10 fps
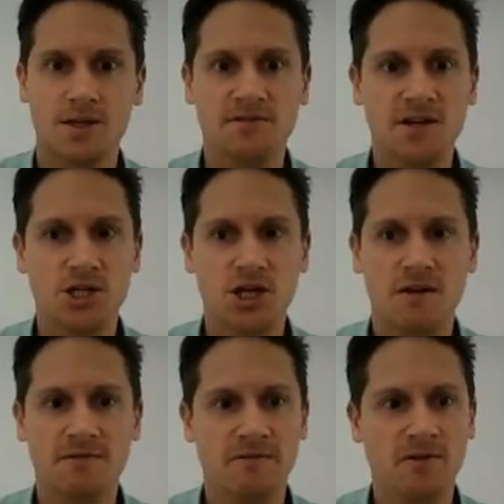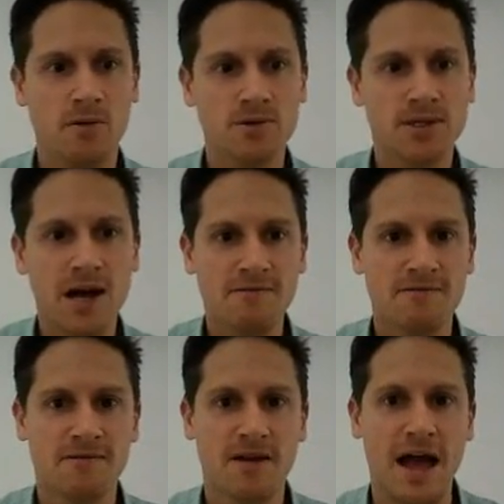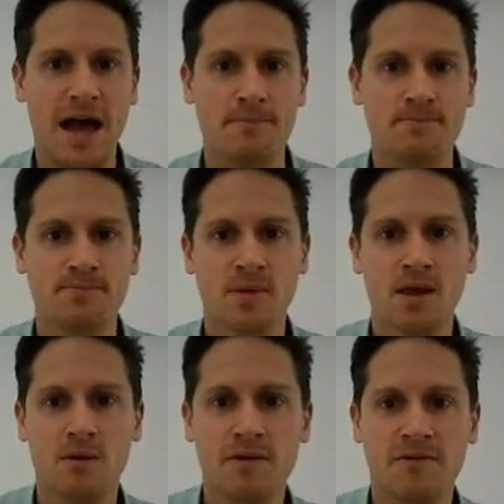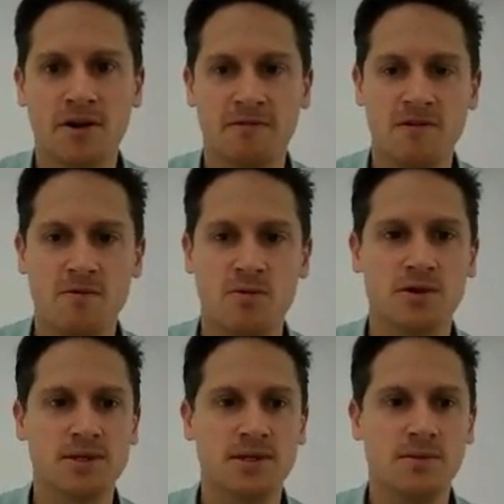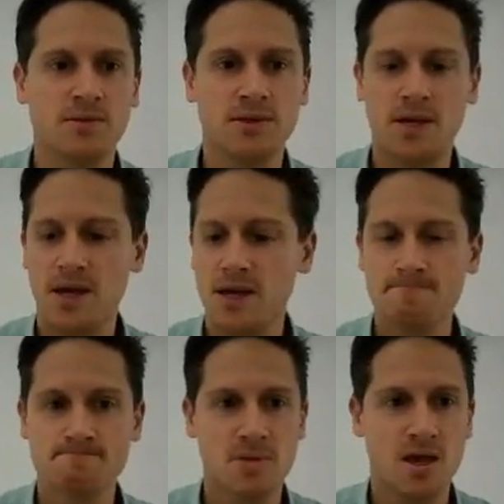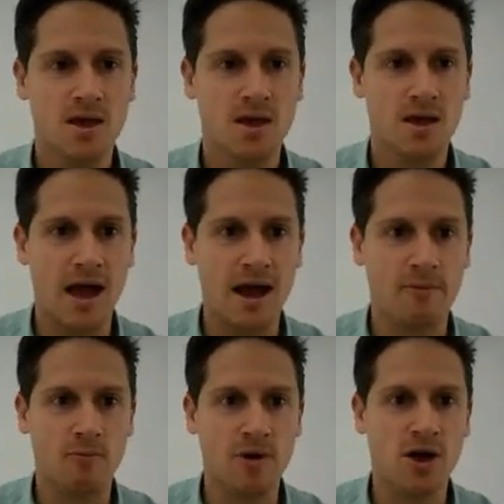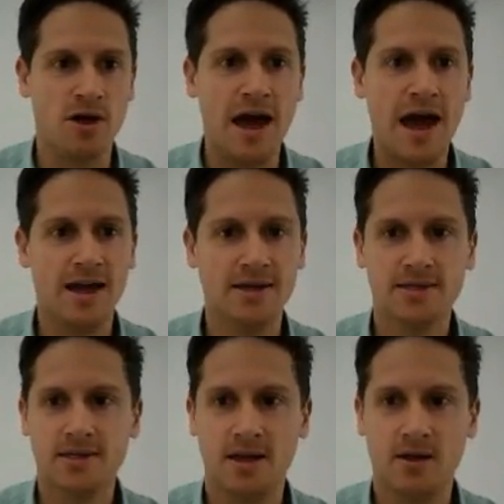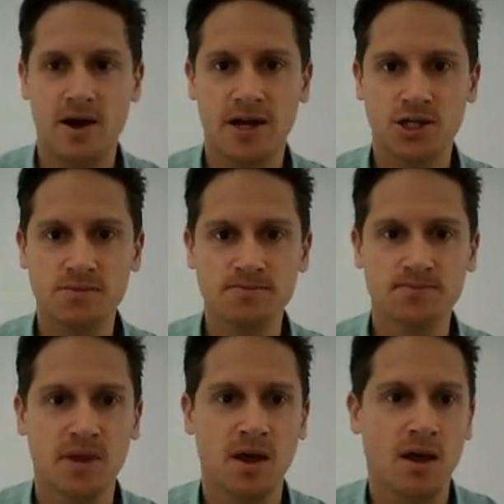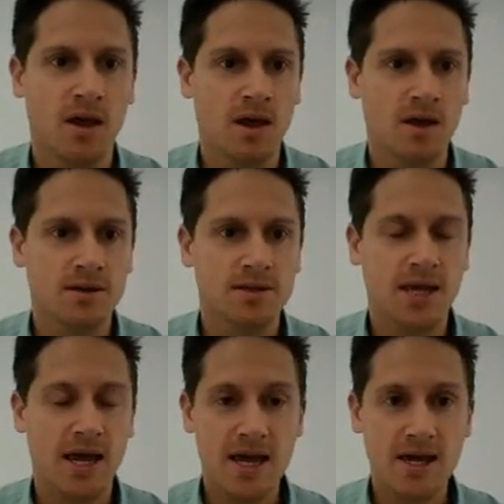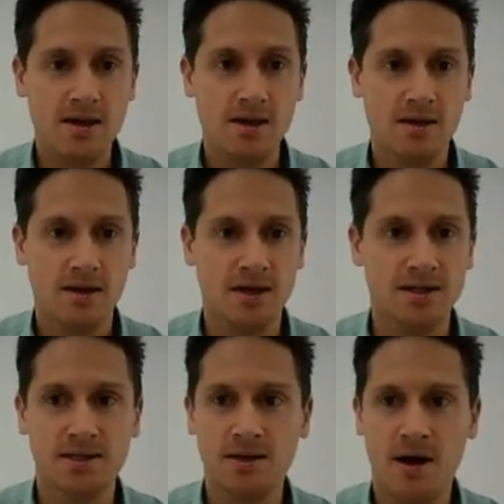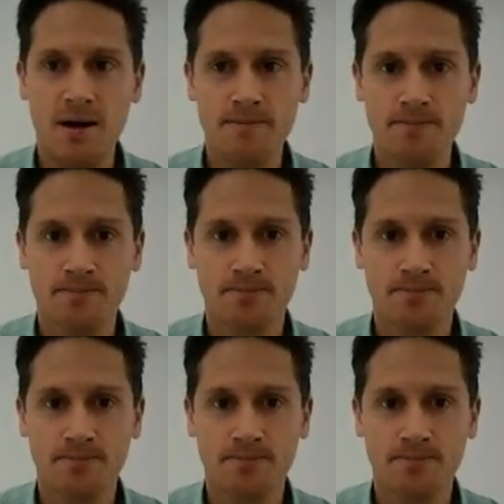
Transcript: Just finishing off the formal stuff, we've got a few more symbols here. We know that A is acceleration, T is time,